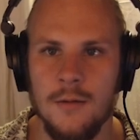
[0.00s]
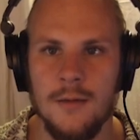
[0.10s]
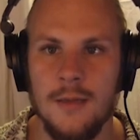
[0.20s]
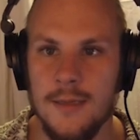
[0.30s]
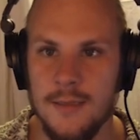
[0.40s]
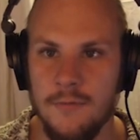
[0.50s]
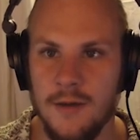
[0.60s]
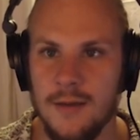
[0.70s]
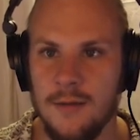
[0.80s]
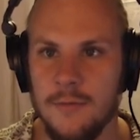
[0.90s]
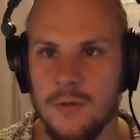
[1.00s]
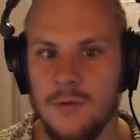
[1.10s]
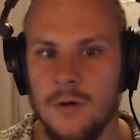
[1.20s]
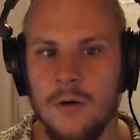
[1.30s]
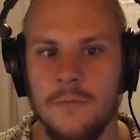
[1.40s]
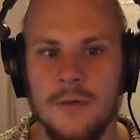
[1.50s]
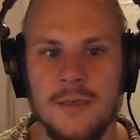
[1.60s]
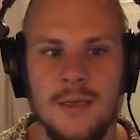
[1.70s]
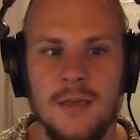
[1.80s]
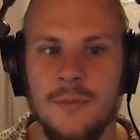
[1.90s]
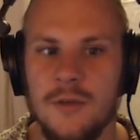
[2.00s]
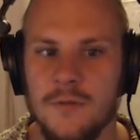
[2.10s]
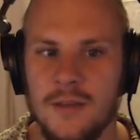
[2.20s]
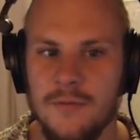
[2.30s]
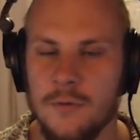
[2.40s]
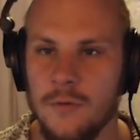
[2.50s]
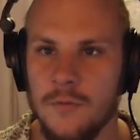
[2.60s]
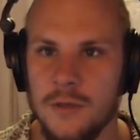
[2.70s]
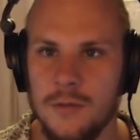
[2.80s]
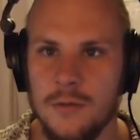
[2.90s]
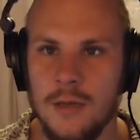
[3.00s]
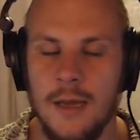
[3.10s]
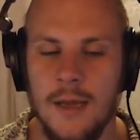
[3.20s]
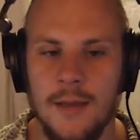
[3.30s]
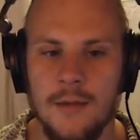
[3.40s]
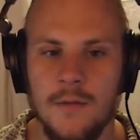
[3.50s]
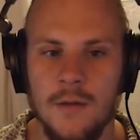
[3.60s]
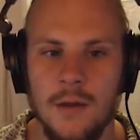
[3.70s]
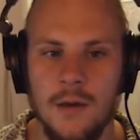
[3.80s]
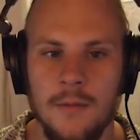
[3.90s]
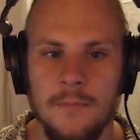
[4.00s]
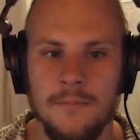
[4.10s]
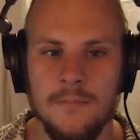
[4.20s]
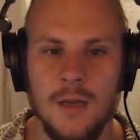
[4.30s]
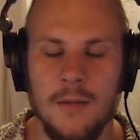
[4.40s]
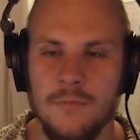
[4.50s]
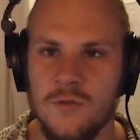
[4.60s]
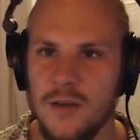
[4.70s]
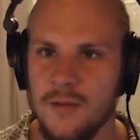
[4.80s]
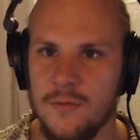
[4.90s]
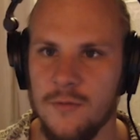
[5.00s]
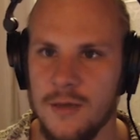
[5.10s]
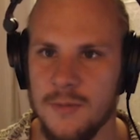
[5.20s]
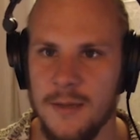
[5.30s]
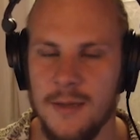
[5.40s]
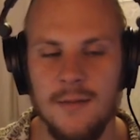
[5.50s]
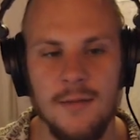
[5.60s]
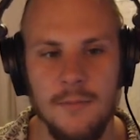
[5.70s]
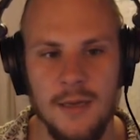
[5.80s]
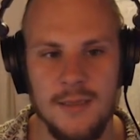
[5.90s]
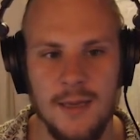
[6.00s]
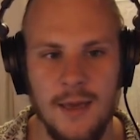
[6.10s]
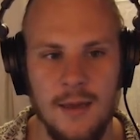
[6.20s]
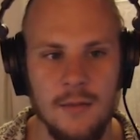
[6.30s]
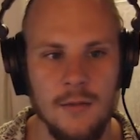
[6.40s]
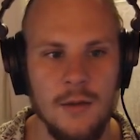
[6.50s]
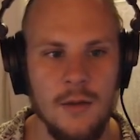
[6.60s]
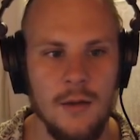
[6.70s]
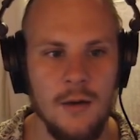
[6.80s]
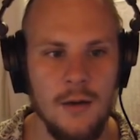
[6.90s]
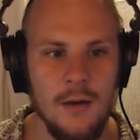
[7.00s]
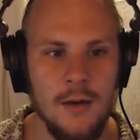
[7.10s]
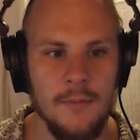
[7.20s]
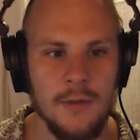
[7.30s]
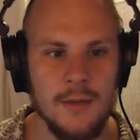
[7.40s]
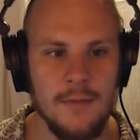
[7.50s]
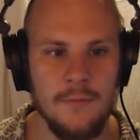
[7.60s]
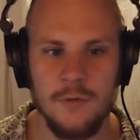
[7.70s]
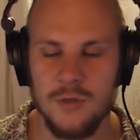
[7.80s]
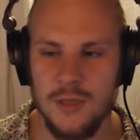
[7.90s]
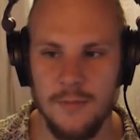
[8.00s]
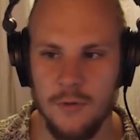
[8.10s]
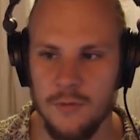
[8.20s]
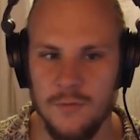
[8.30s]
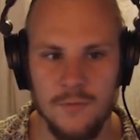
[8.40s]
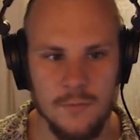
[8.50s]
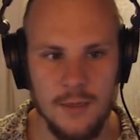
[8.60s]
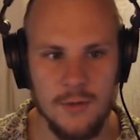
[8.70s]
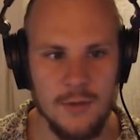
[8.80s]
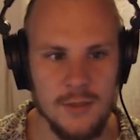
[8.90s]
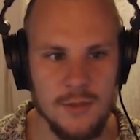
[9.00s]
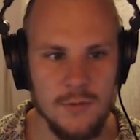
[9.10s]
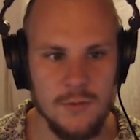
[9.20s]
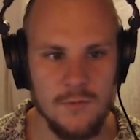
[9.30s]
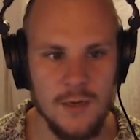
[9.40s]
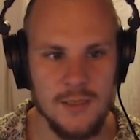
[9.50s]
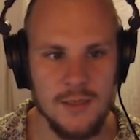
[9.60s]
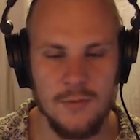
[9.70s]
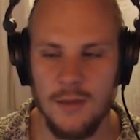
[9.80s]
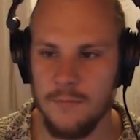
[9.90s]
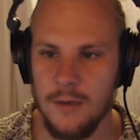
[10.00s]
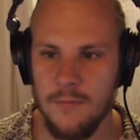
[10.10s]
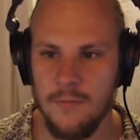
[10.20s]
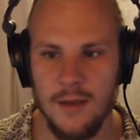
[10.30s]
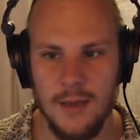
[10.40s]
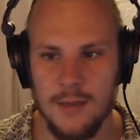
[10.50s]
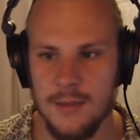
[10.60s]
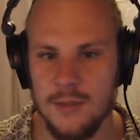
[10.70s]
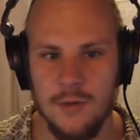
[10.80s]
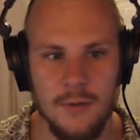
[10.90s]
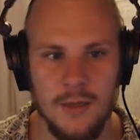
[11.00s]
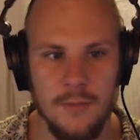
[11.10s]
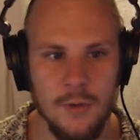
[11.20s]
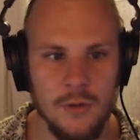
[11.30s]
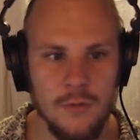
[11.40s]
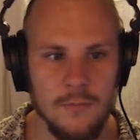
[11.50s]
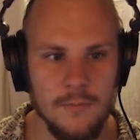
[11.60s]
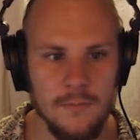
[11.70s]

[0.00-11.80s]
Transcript: The next effect that I want to go over is a little bit of a difficult one, and I'm trying to explain it in the best I can. But first I'm going to let you listen to the dry signal that we have. Again, it's completely mono.